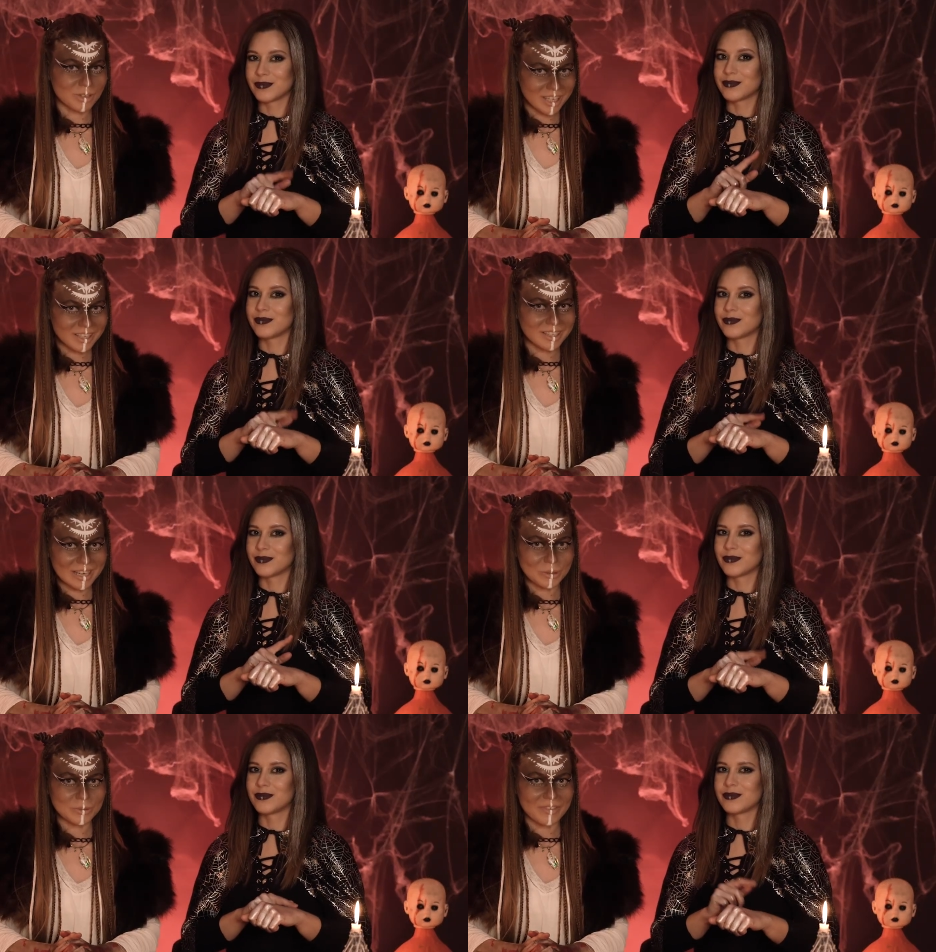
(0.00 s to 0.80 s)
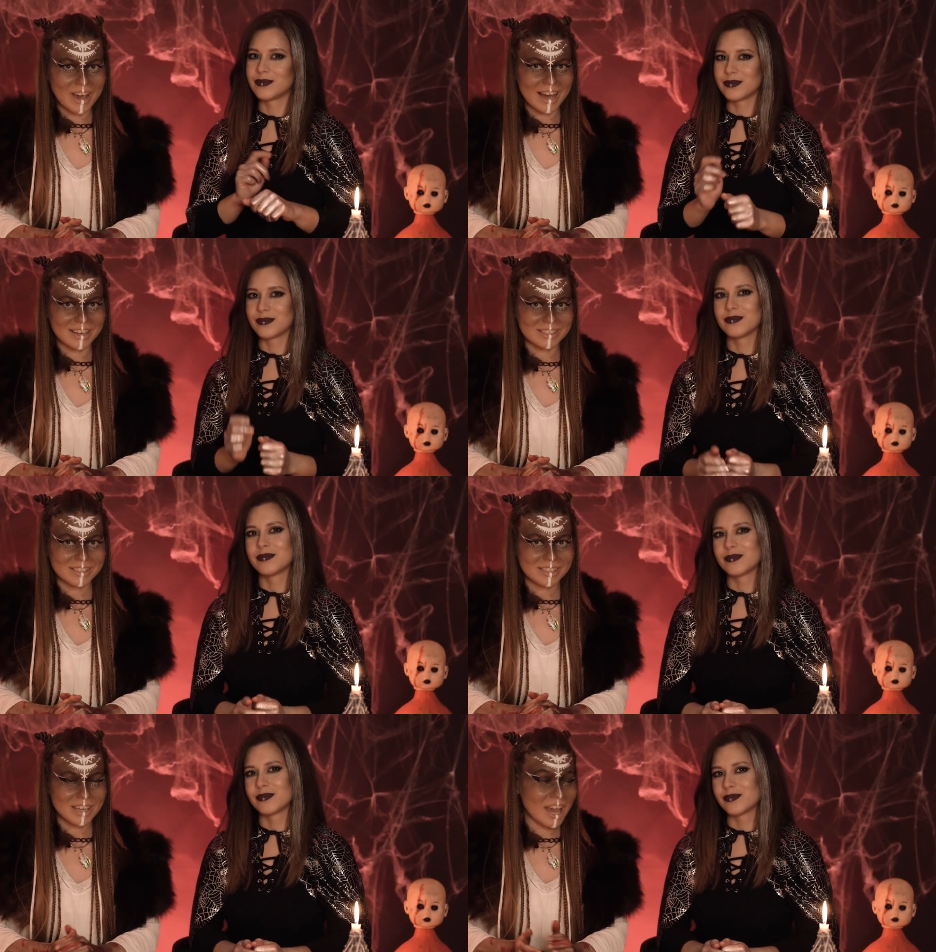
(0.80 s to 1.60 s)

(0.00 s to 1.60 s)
Speaker 1: running out fast,